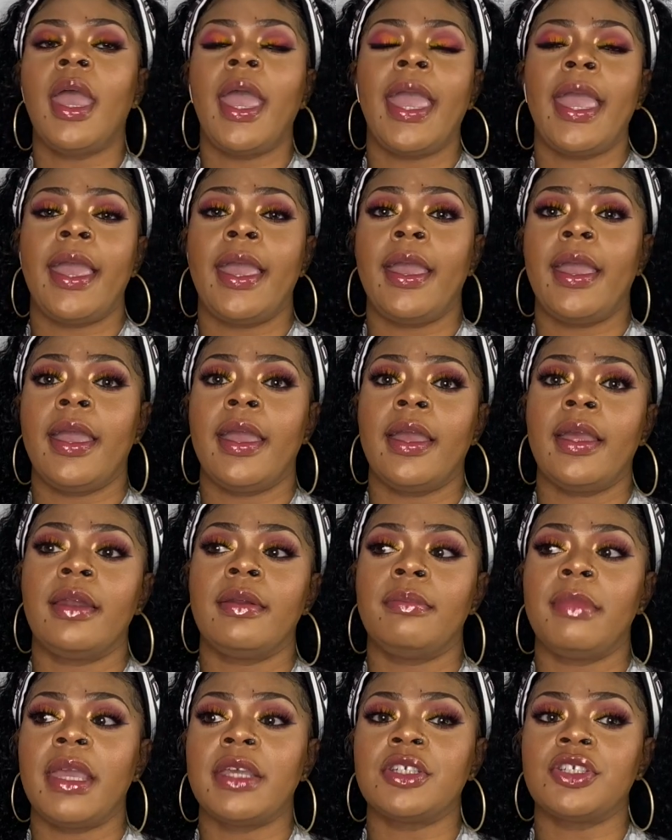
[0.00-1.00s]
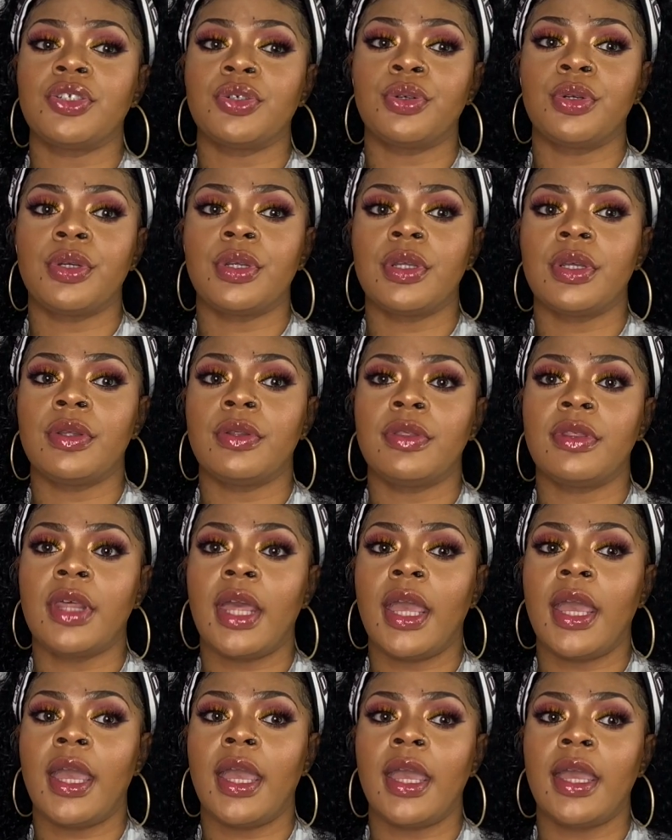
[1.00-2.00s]
and make sure
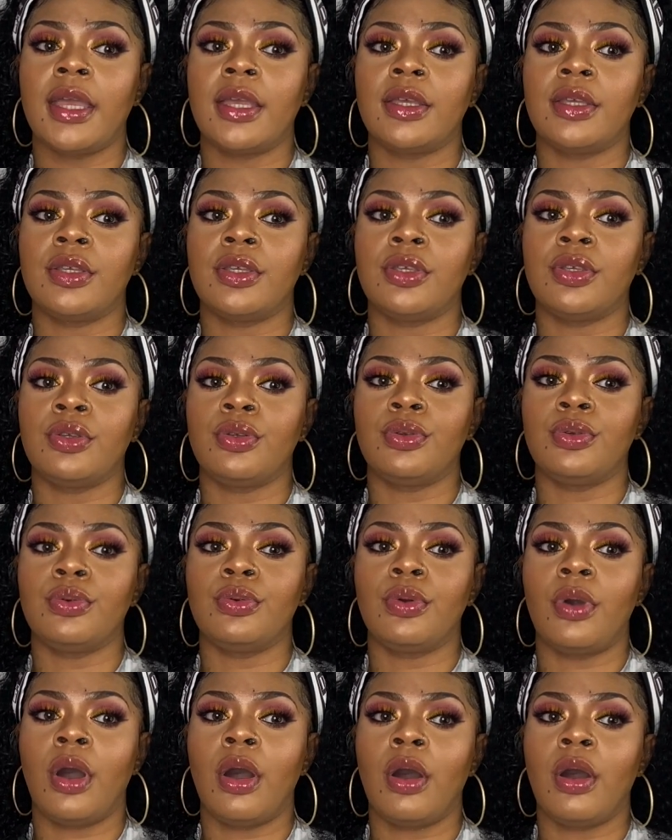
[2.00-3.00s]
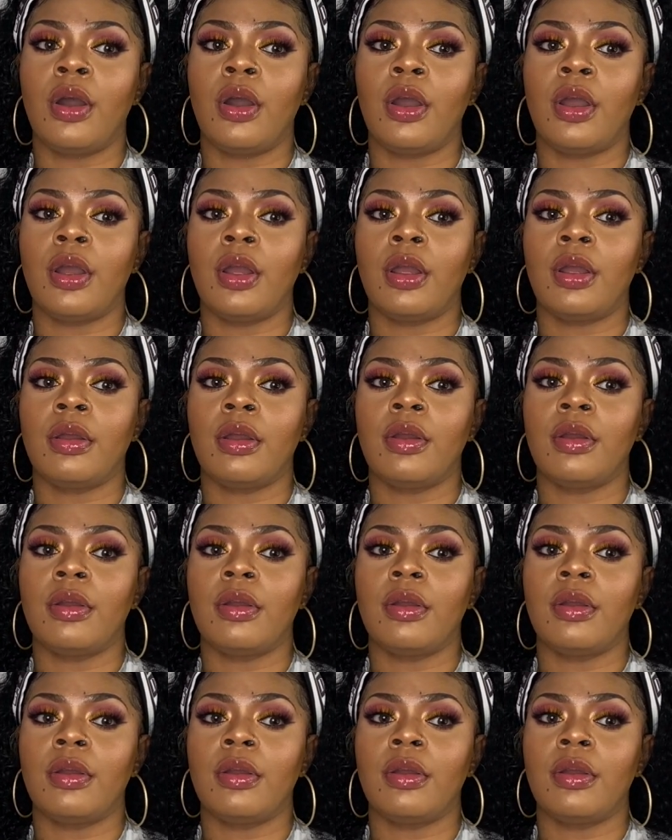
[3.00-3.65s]
that you are